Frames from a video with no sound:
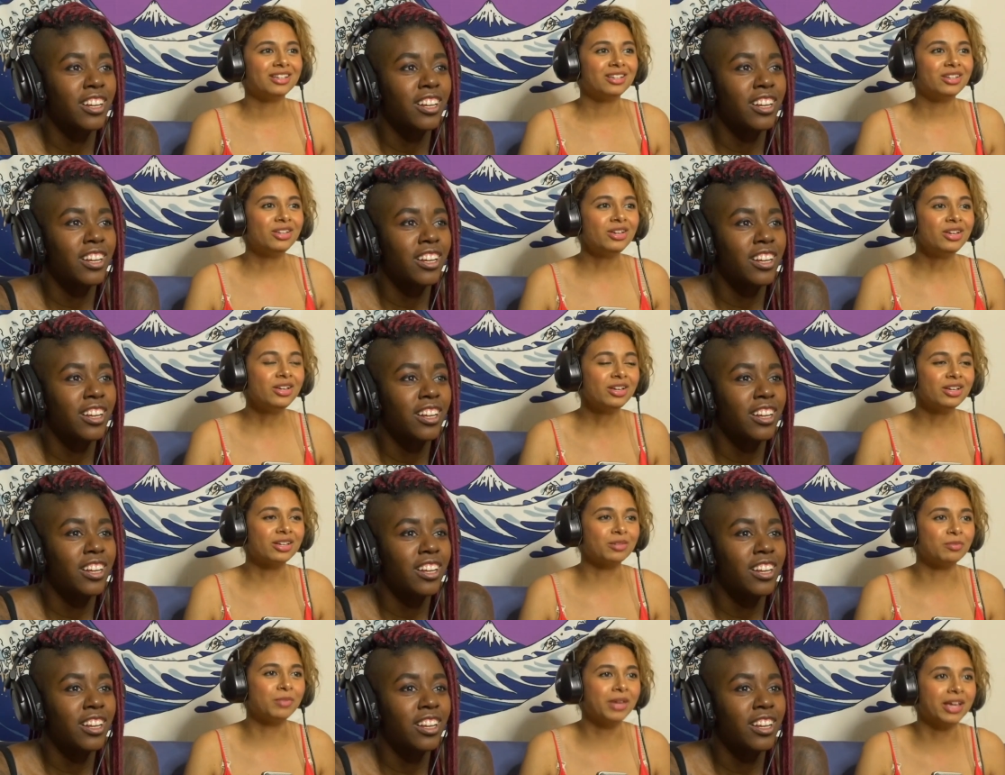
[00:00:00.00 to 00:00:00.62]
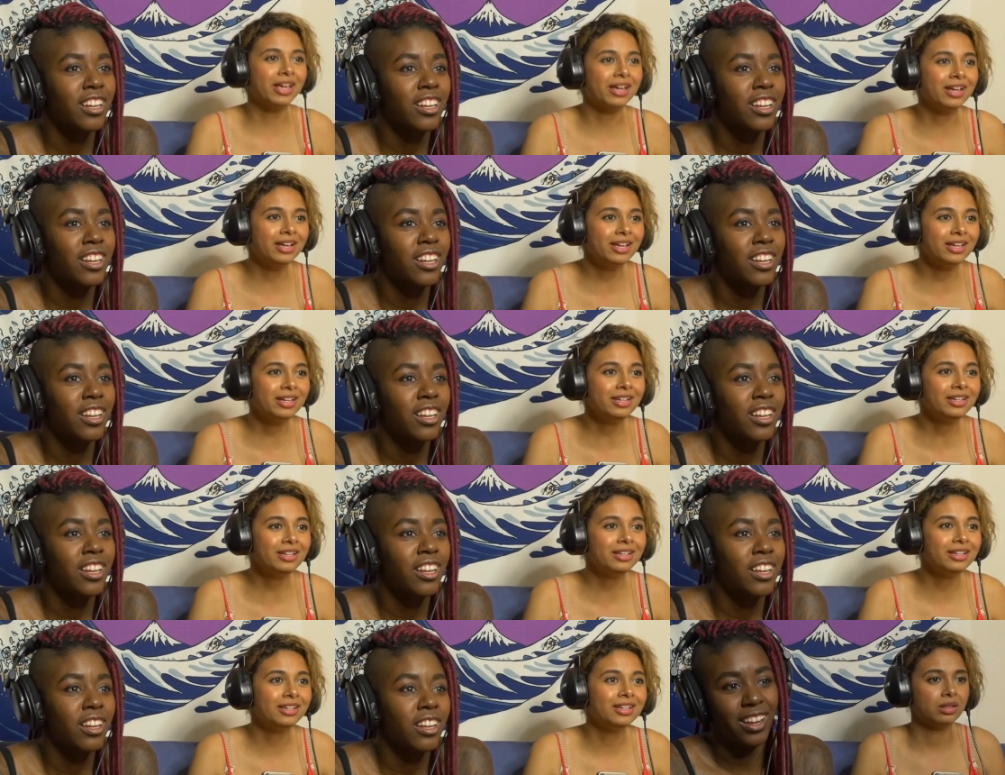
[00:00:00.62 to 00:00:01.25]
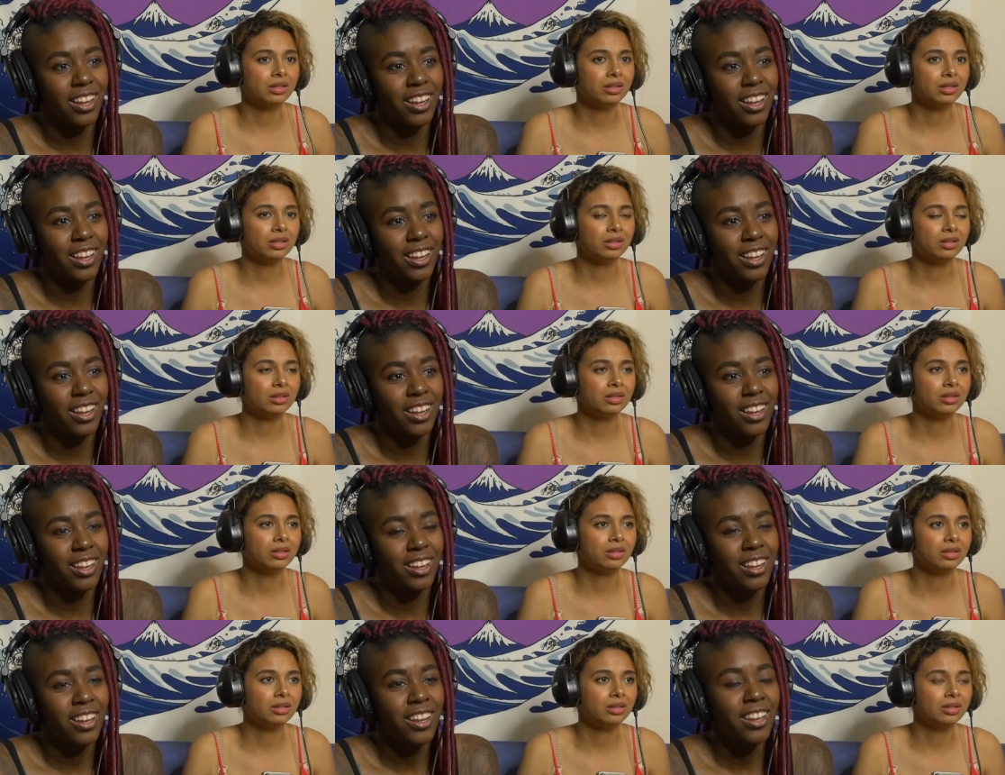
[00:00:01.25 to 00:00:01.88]
Speaker 1: look. Look, man.
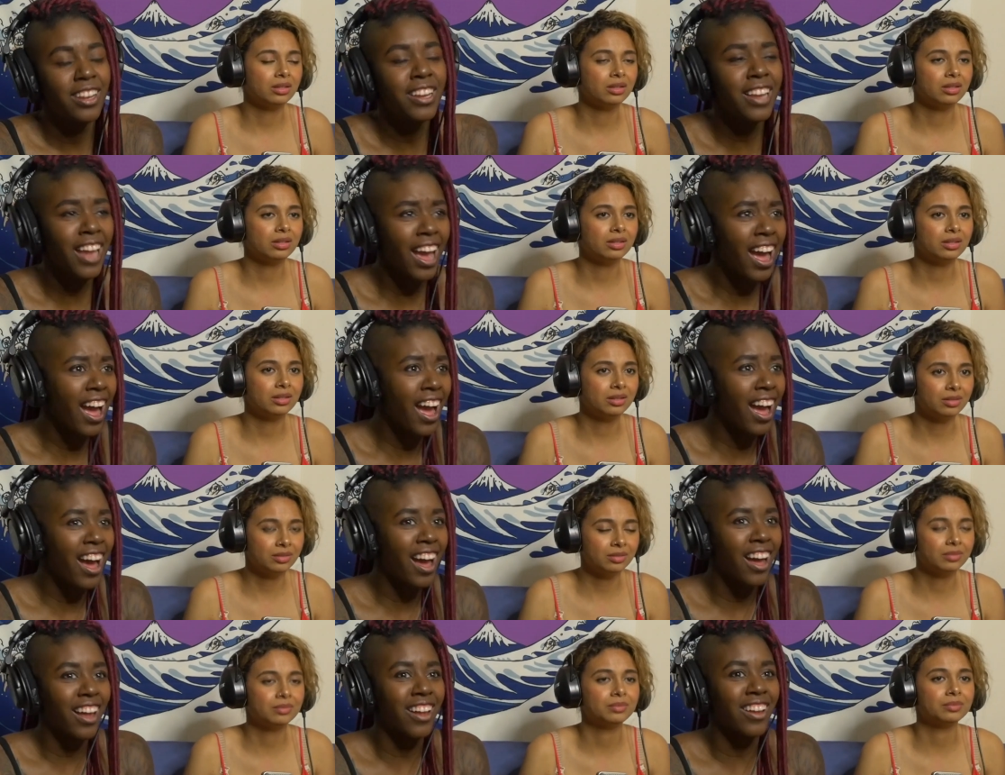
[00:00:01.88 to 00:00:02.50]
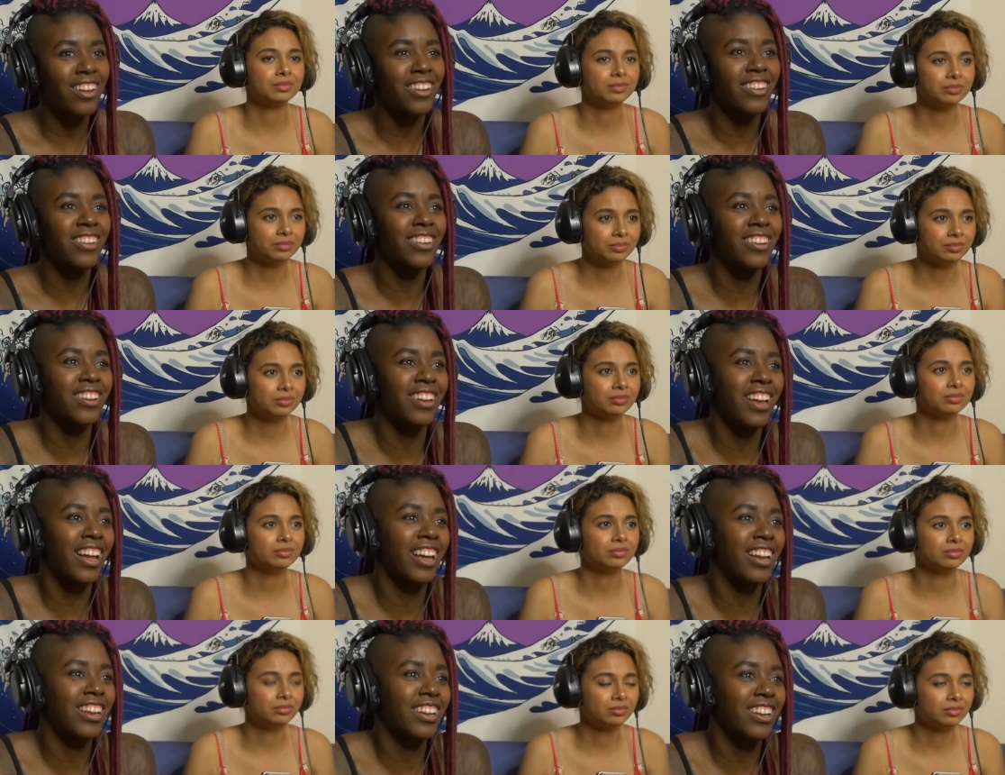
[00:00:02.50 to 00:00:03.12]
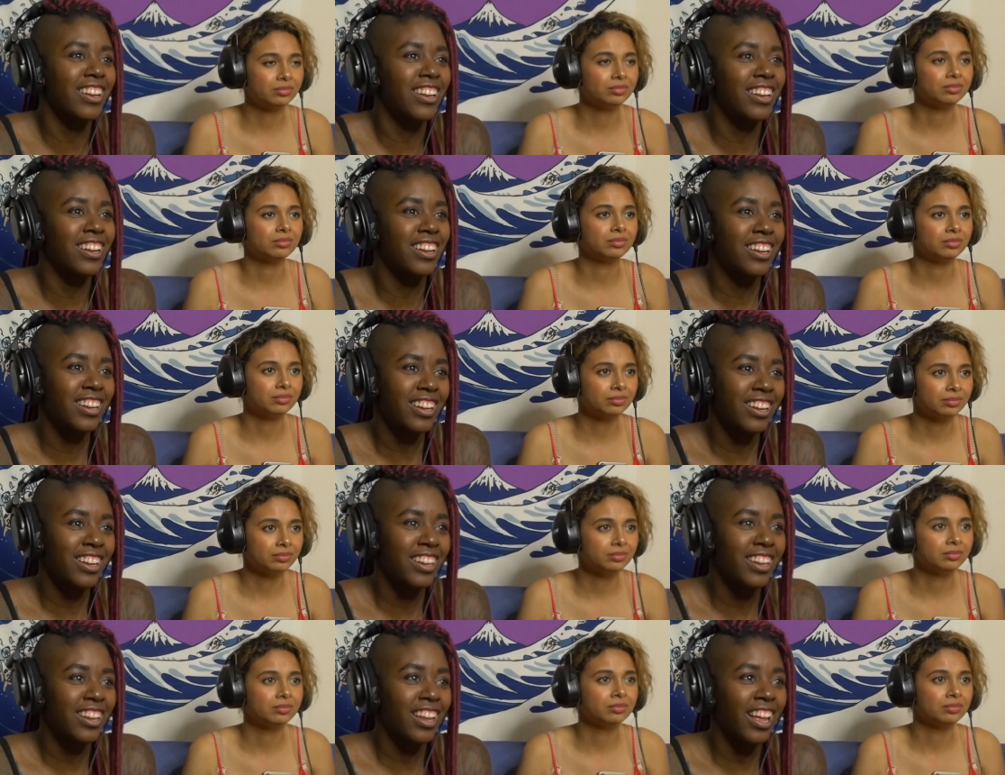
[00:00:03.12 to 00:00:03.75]
Speaker 2: Yeah. Like,
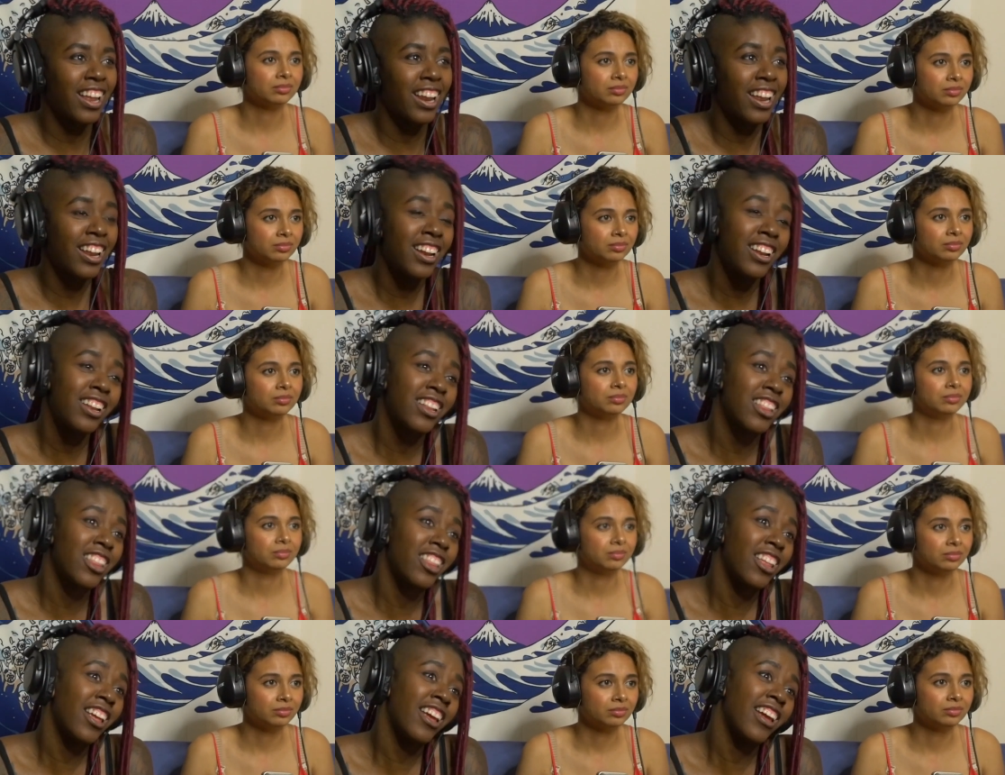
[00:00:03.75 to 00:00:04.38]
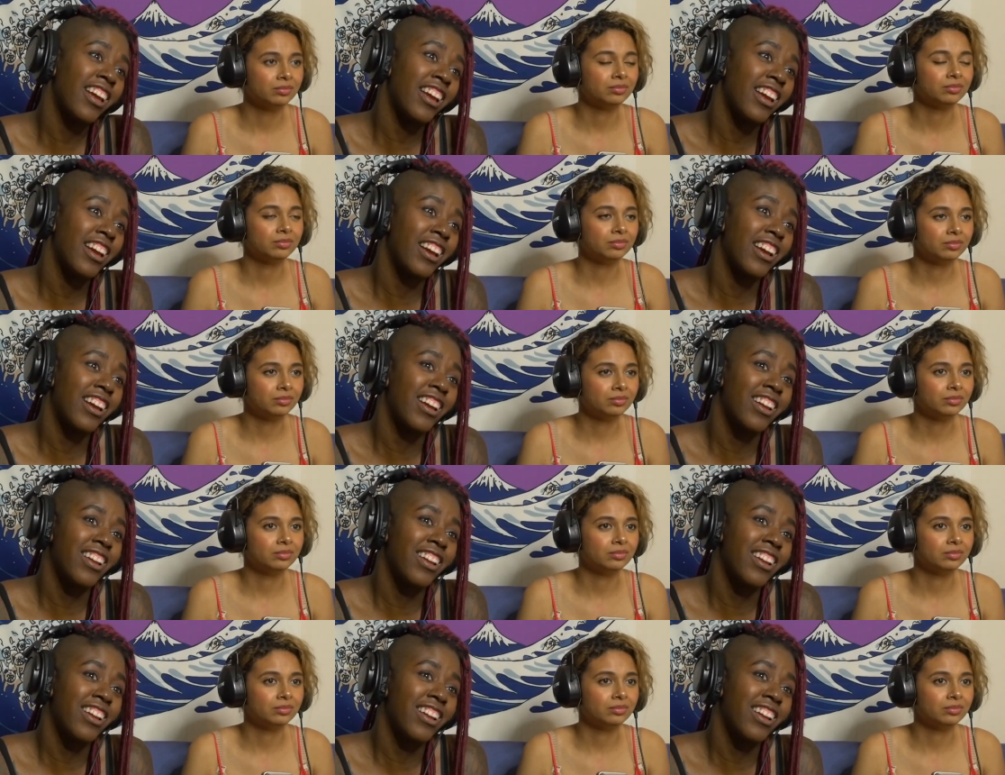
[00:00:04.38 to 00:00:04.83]
that ain't a thing.